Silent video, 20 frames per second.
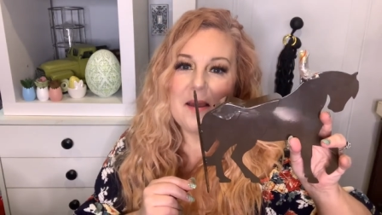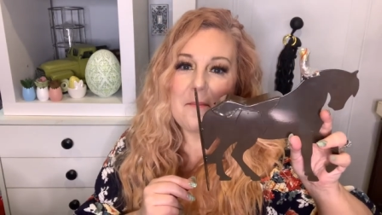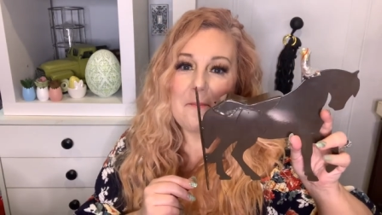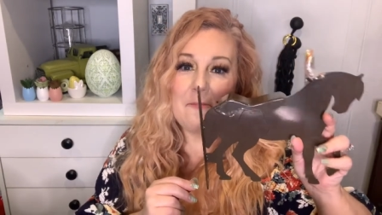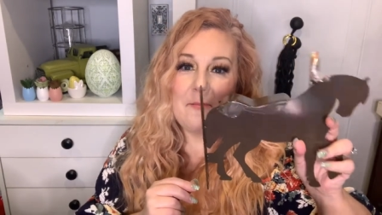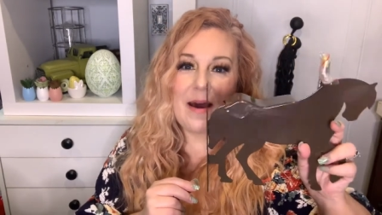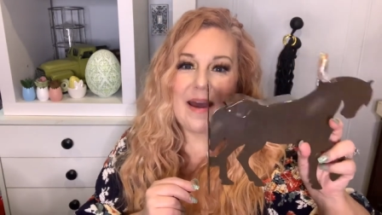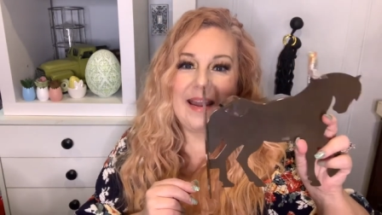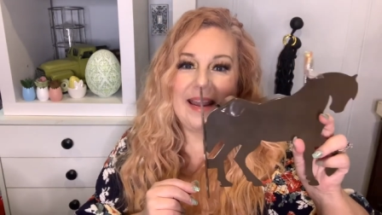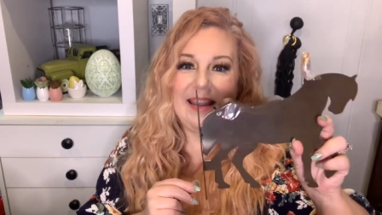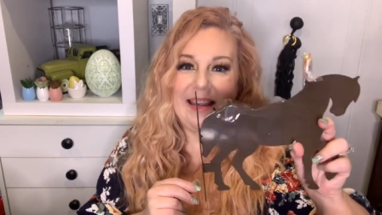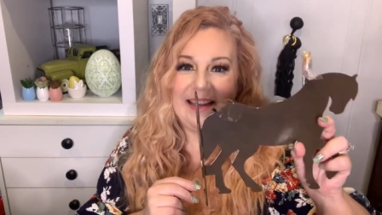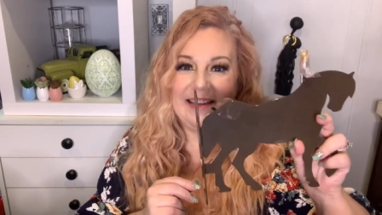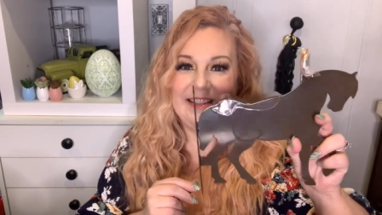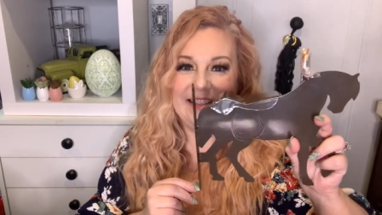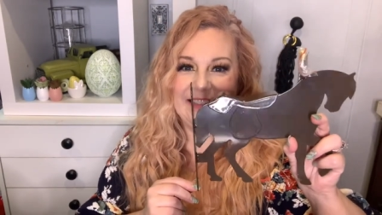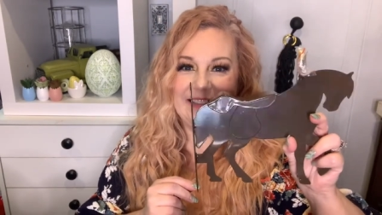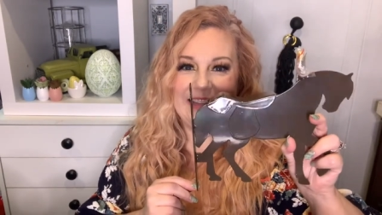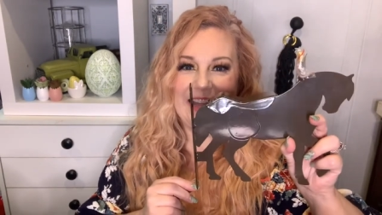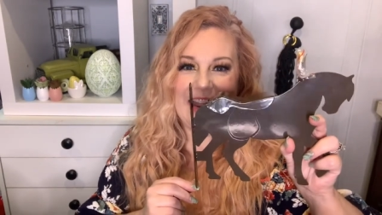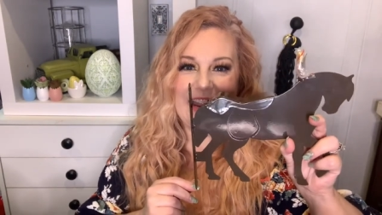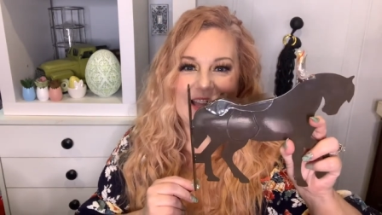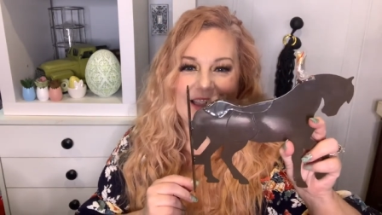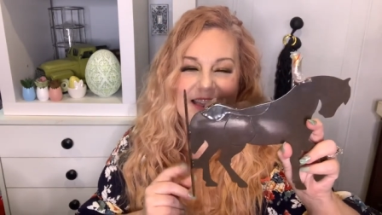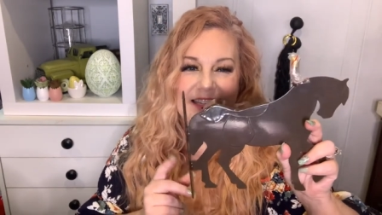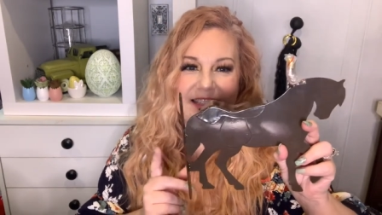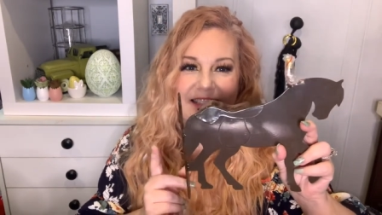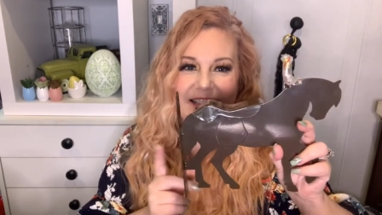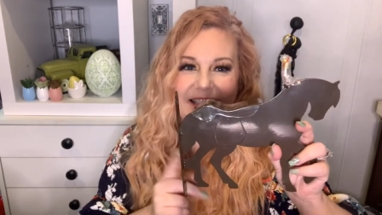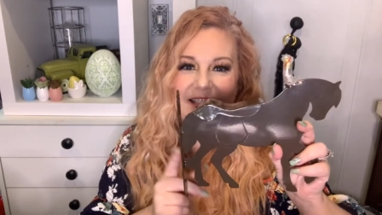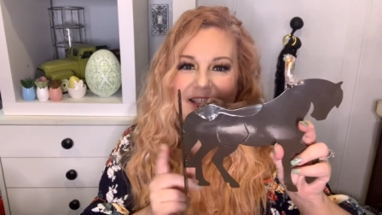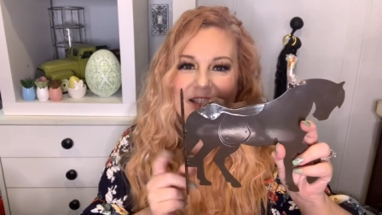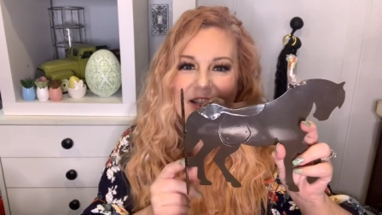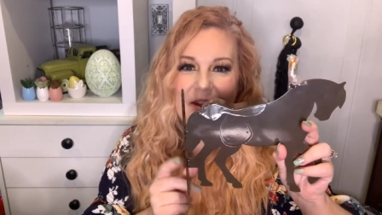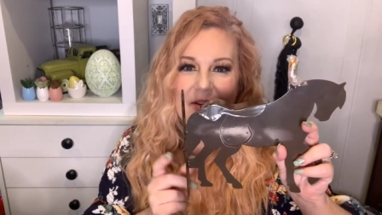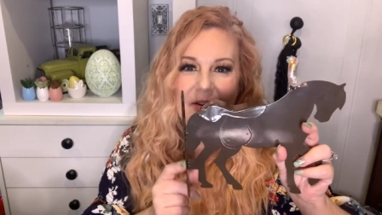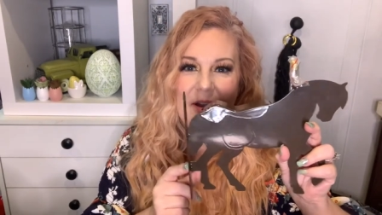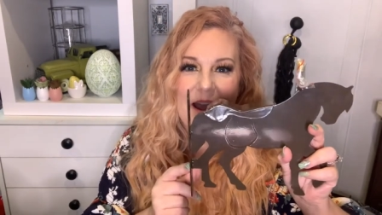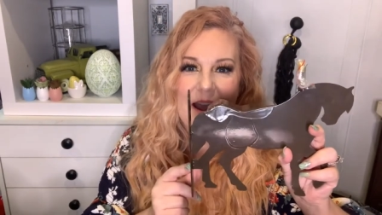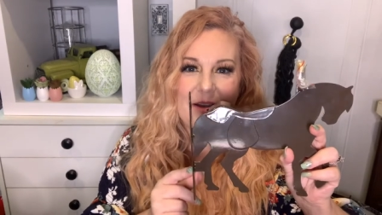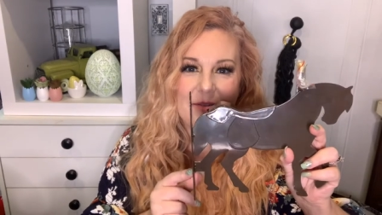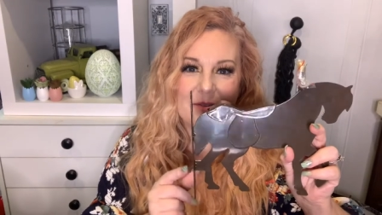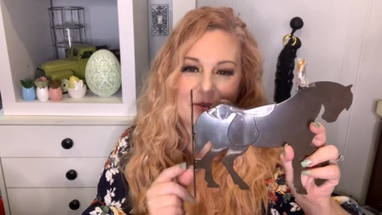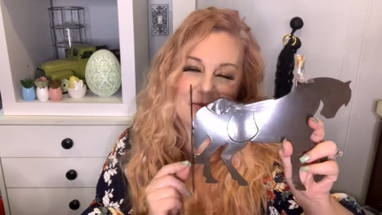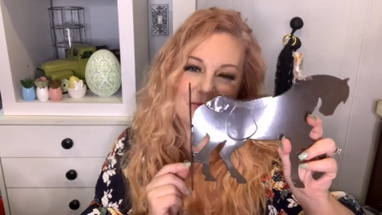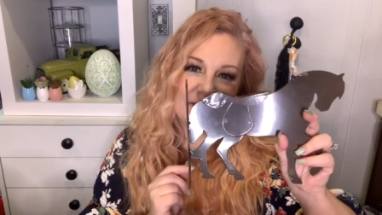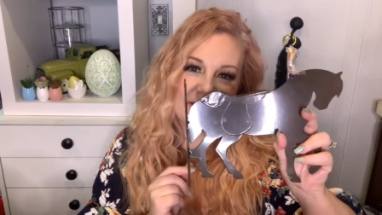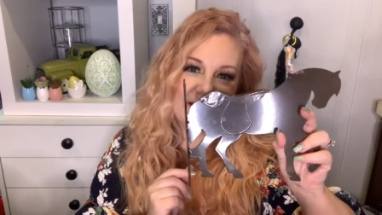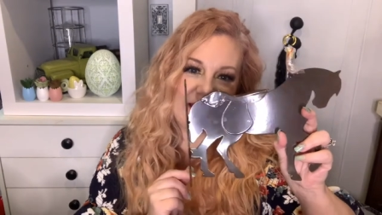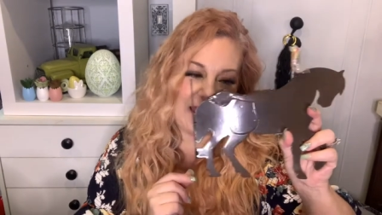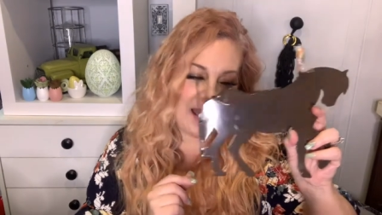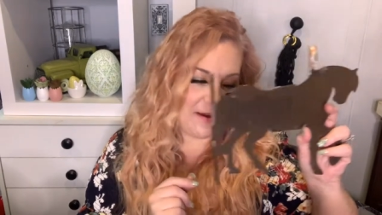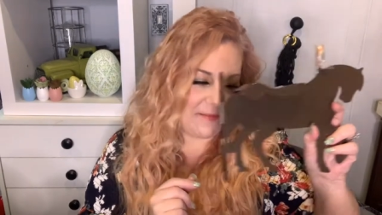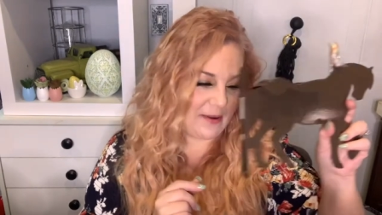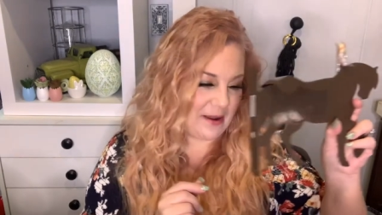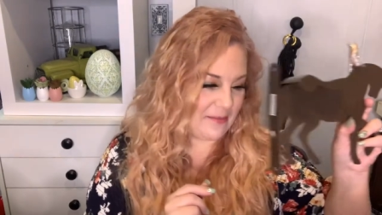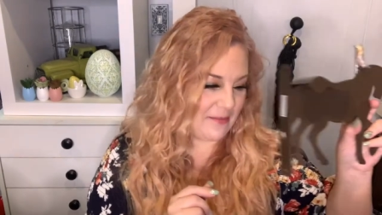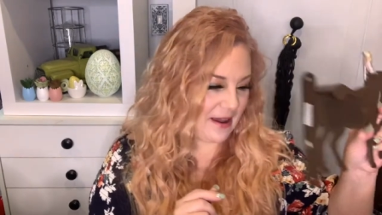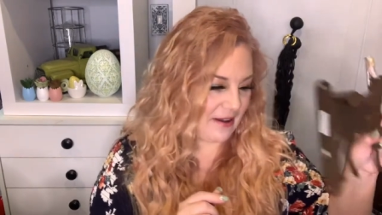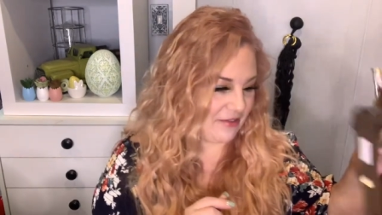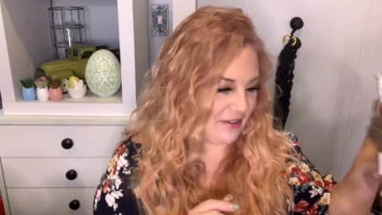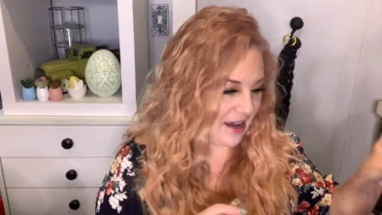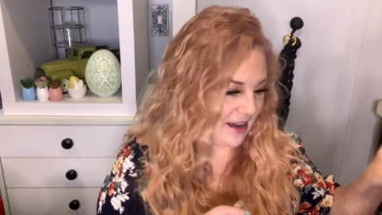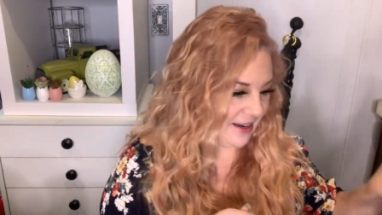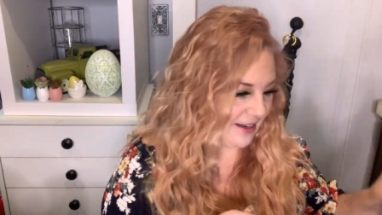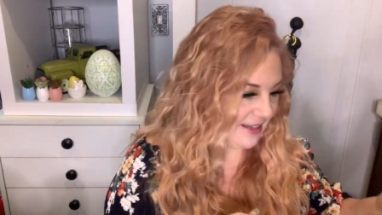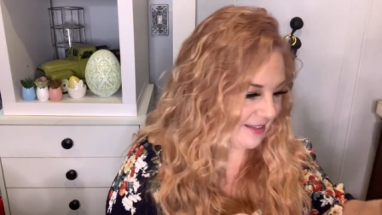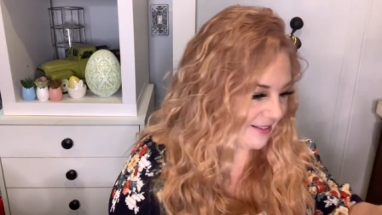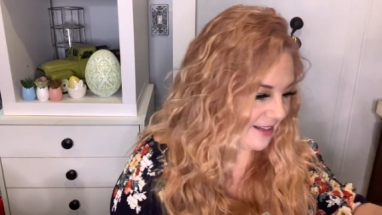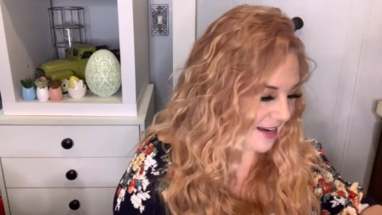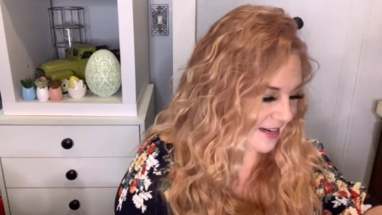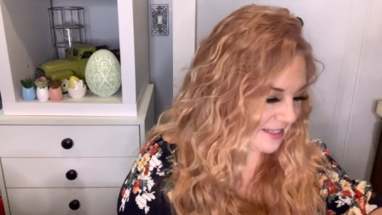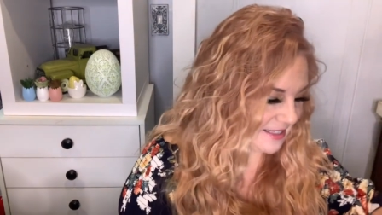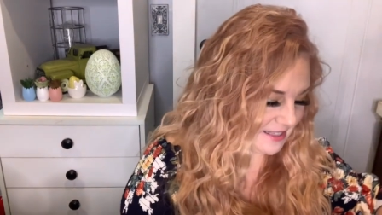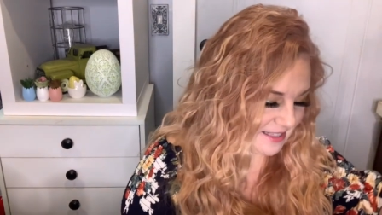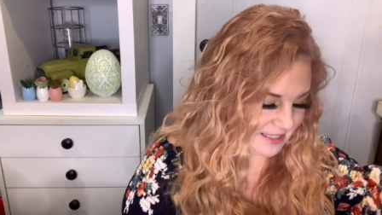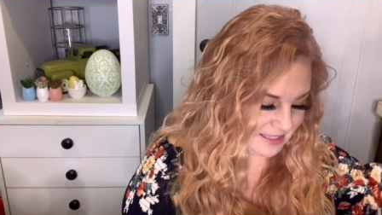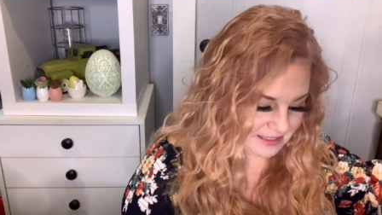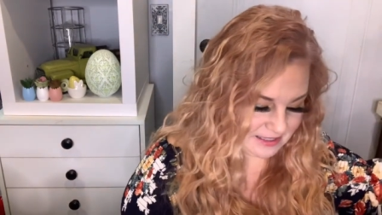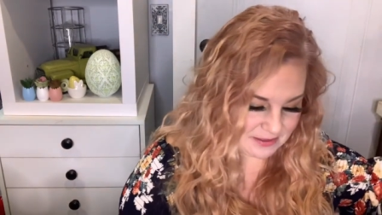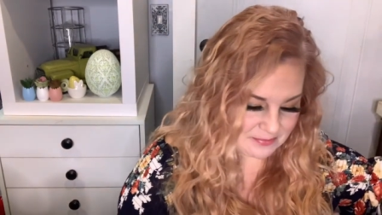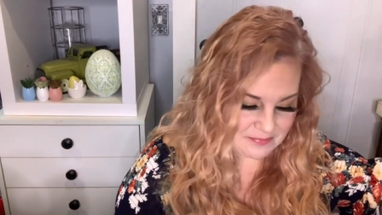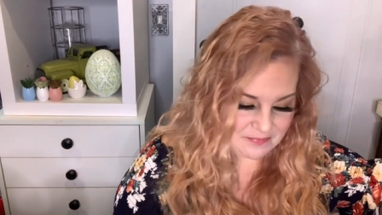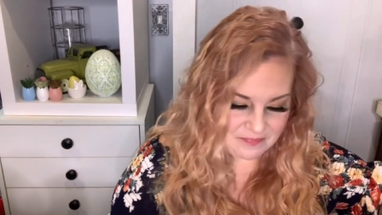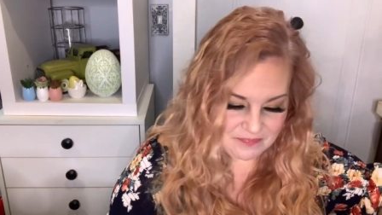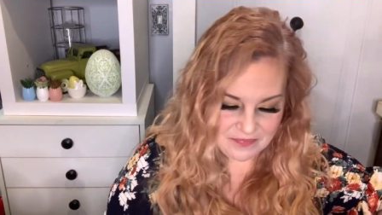but he did like this, so I was really happy about that. He liked this.